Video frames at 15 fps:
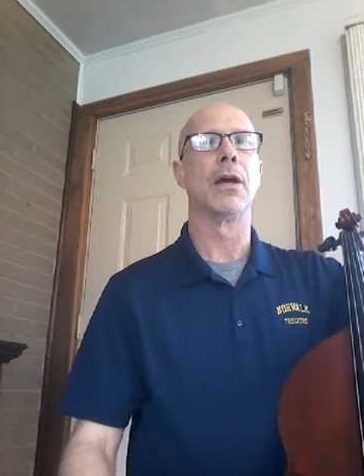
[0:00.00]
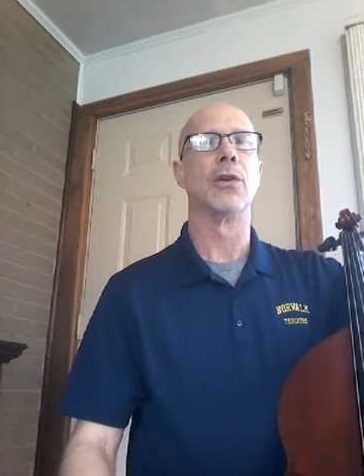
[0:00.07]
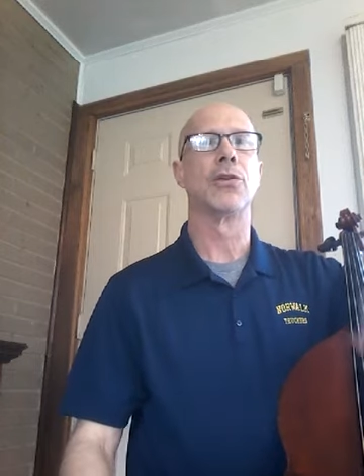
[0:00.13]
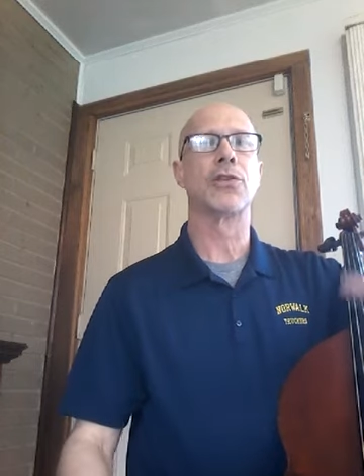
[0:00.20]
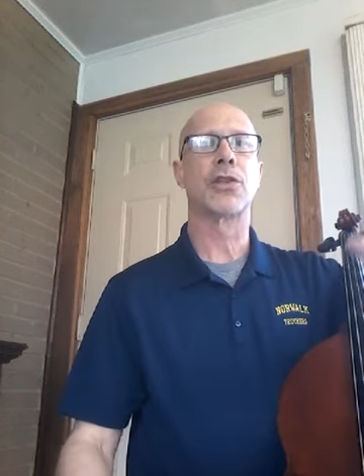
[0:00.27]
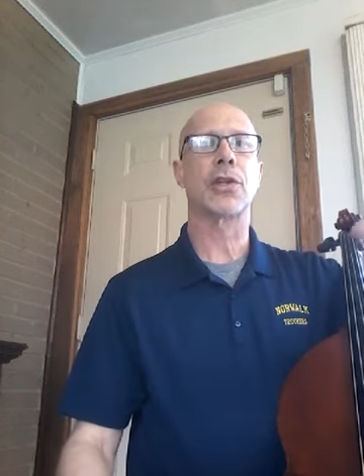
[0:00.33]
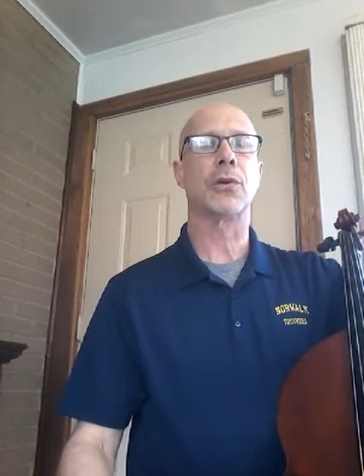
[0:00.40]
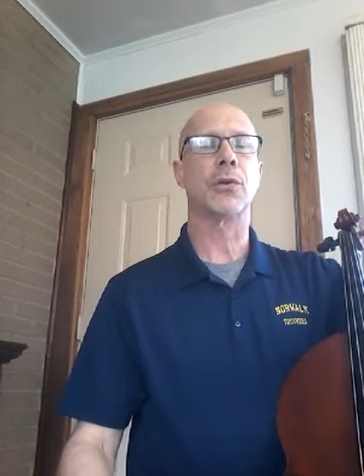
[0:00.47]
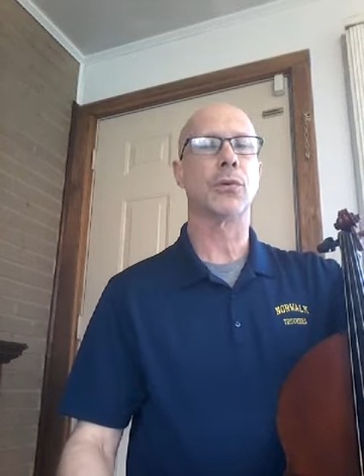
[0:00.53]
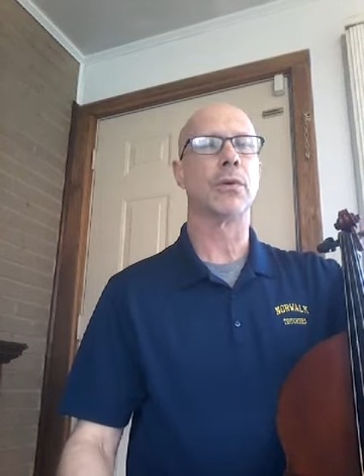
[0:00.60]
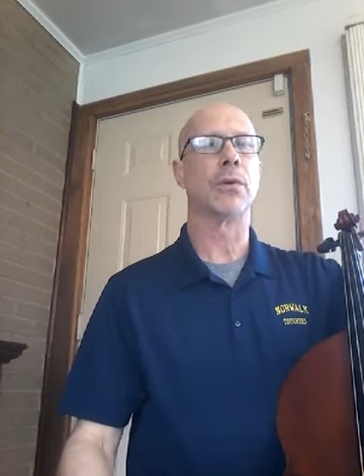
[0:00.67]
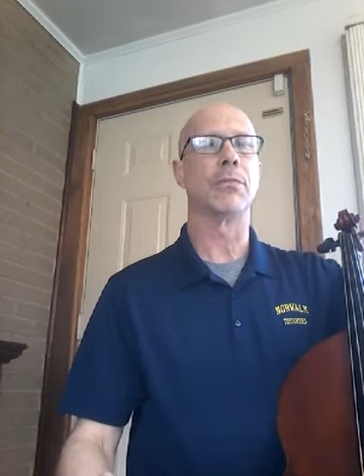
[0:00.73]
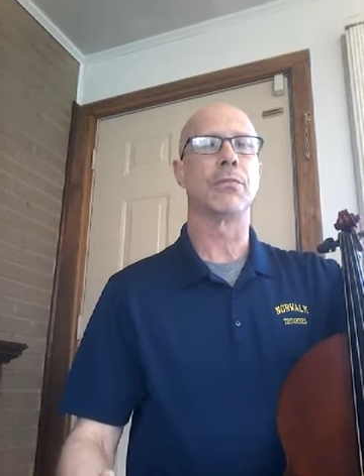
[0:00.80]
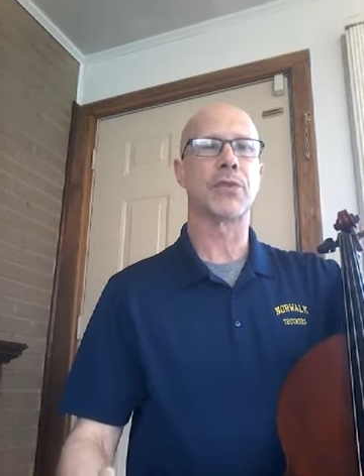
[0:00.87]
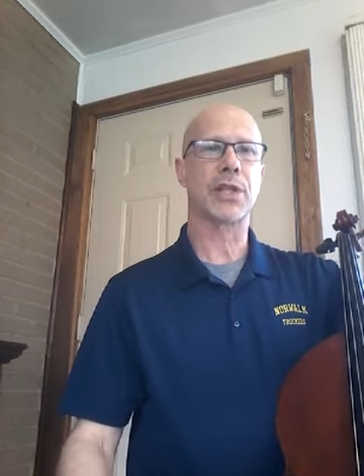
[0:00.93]
So,
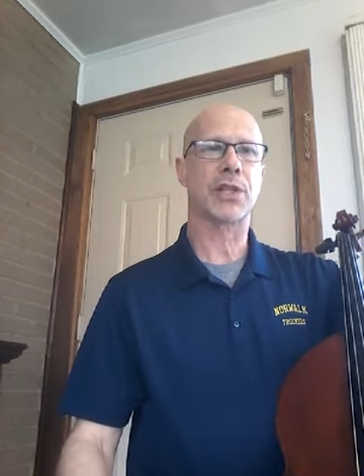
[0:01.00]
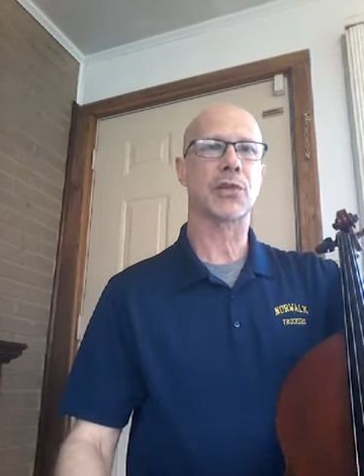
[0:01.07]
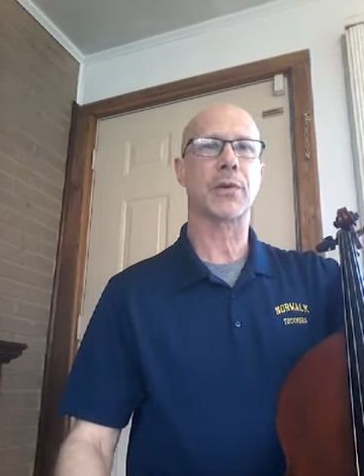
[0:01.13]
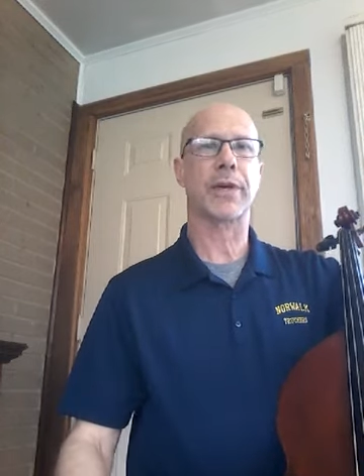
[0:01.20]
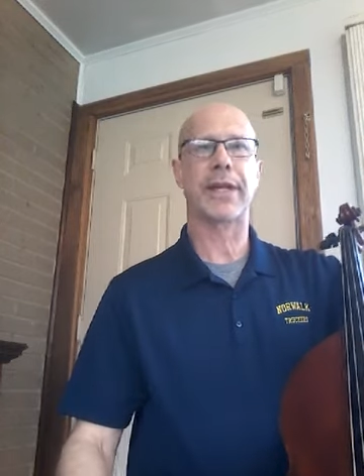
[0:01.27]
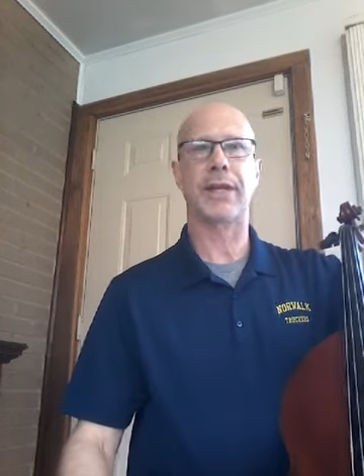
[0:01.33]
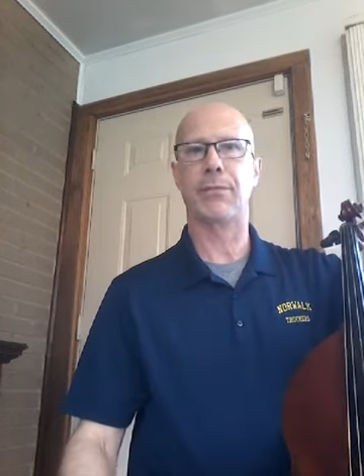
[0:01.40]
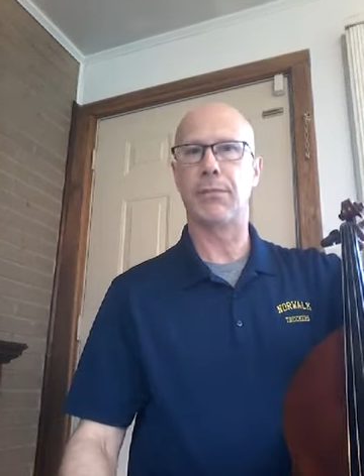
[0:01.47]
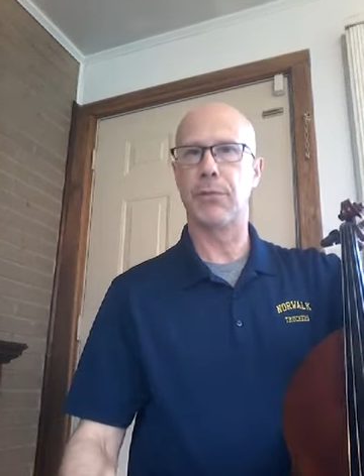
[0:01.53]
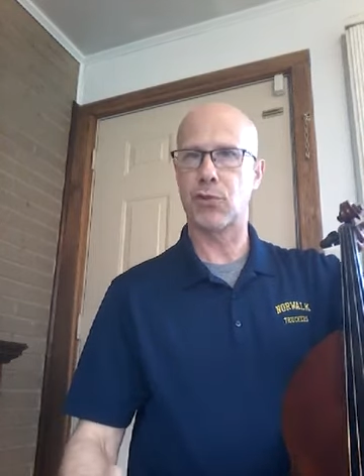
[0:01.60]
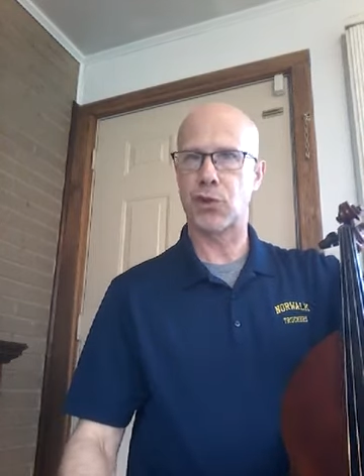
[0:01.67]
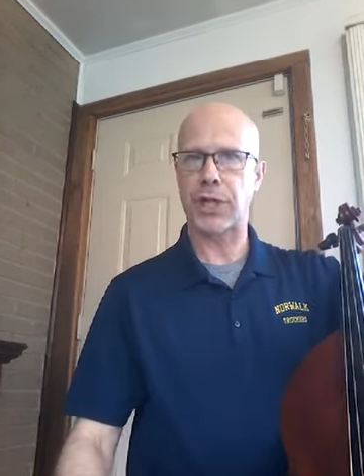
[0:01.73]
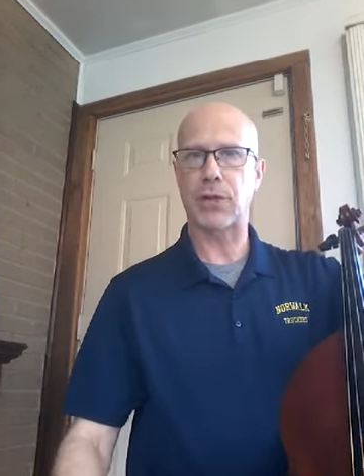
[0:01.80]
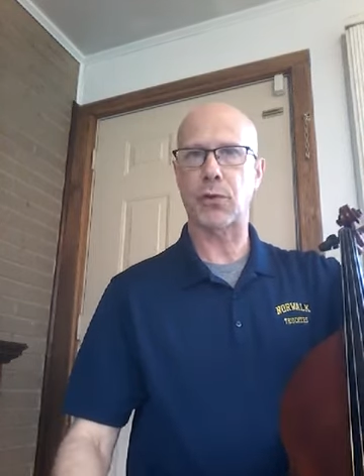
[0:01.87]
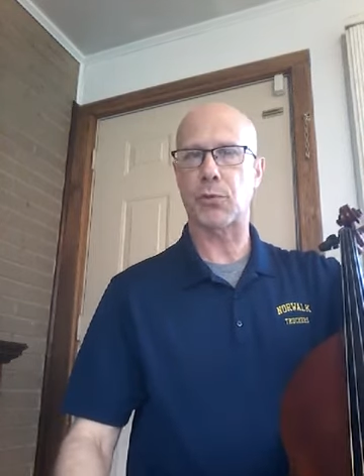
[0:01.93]
sixth grade
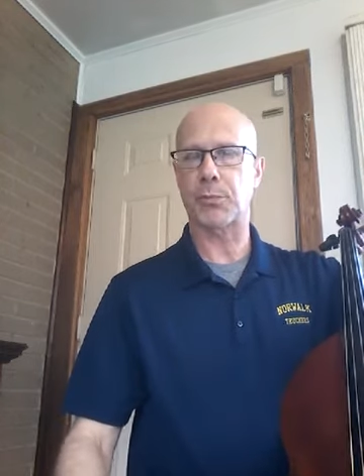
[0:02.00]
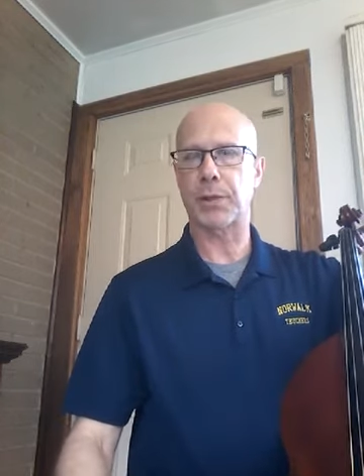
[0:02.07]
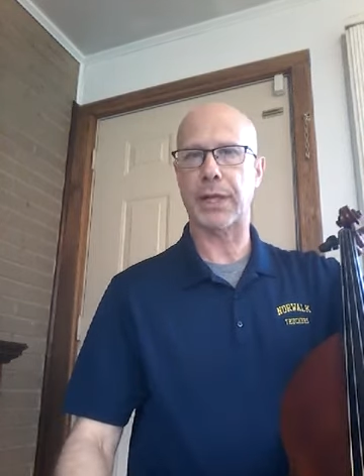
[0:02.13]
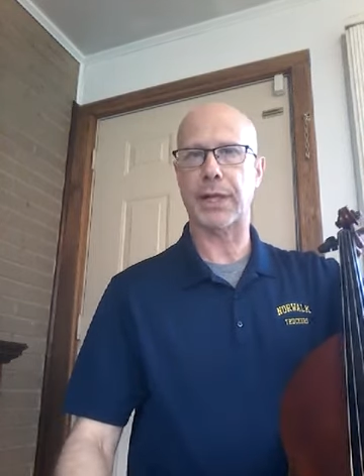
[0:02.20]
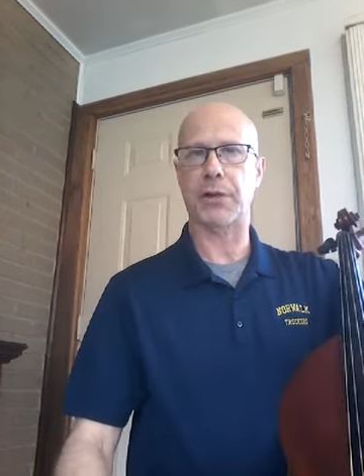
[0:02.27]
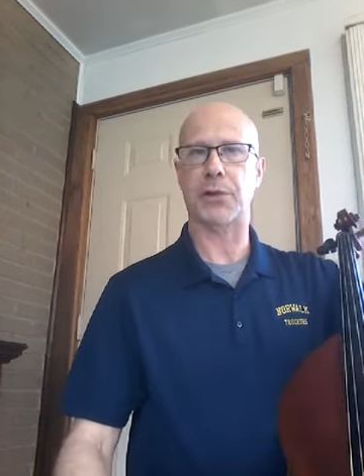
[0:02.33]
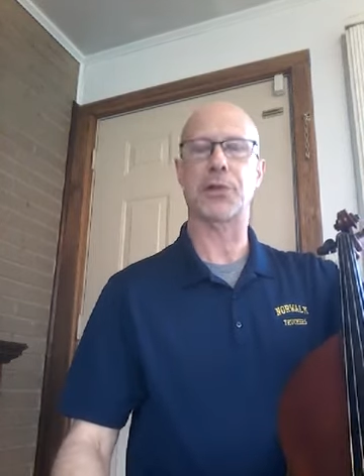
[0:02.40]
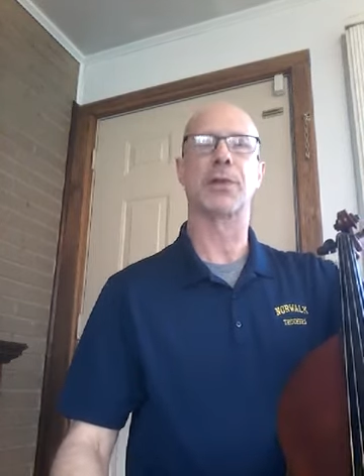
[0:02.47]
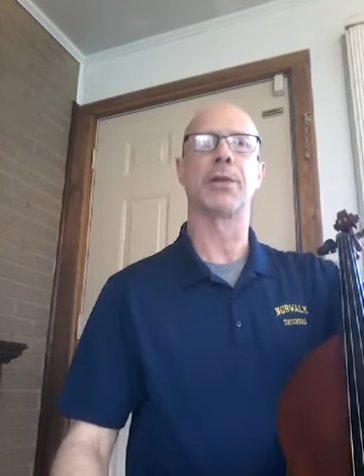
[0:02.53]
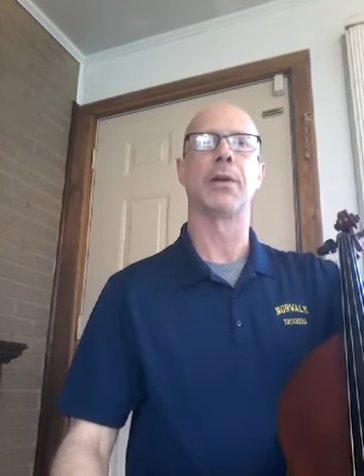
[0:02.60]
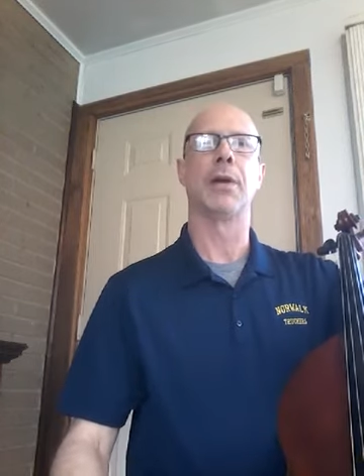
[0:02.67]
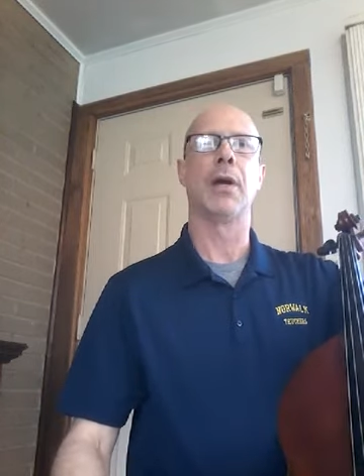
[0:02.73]
cello players,